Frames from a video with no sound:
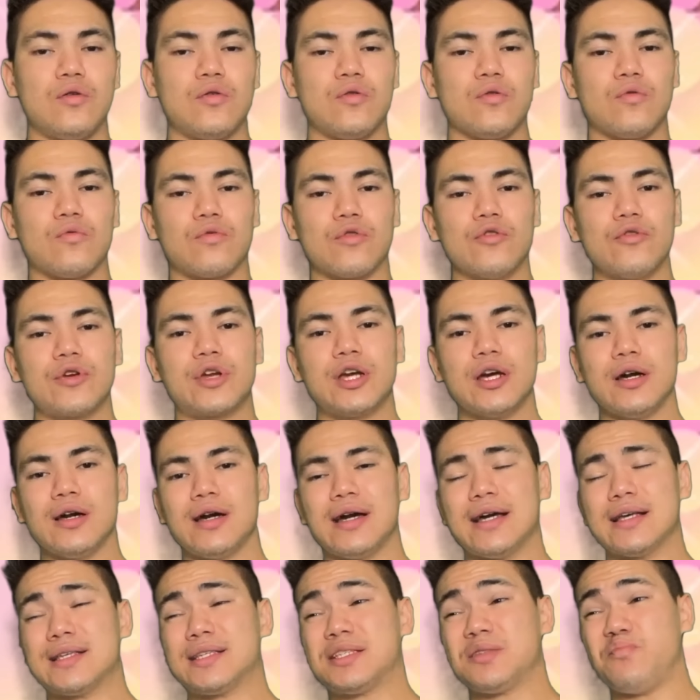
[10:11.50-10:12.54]
Ruka
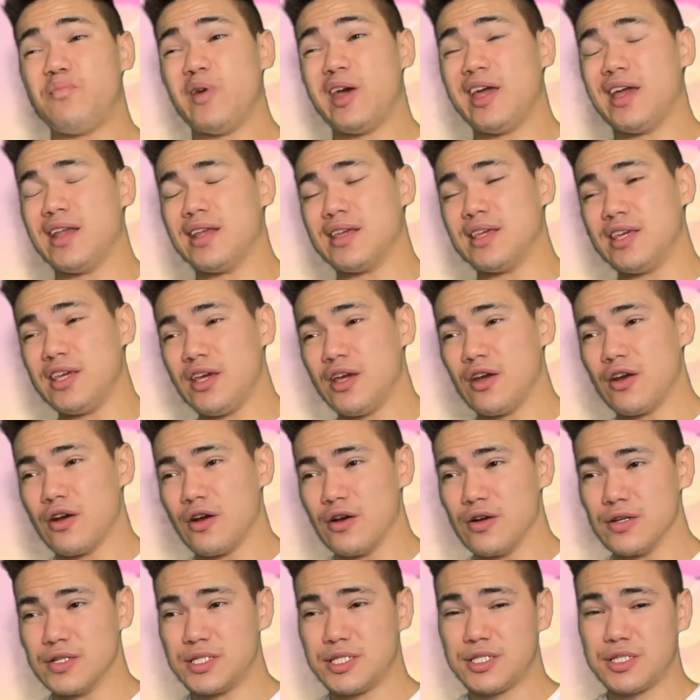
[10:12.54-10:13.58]
has spent
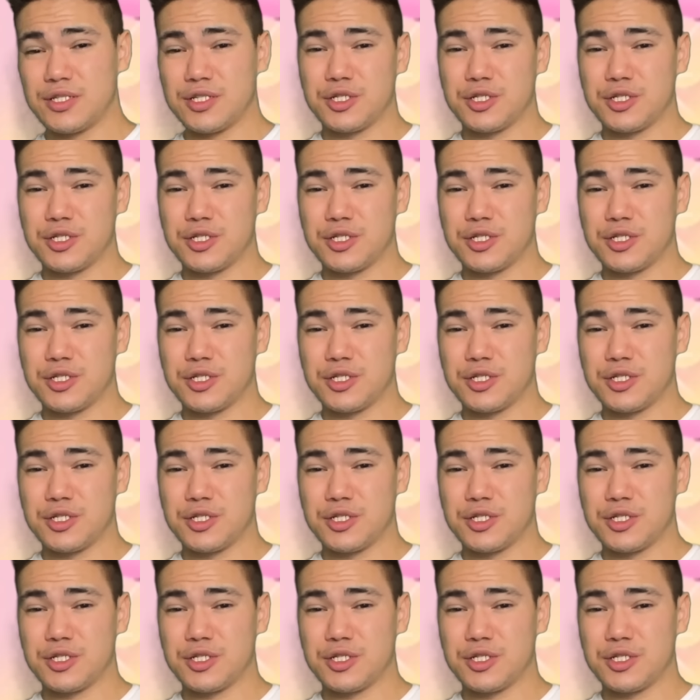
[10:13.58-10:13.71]
years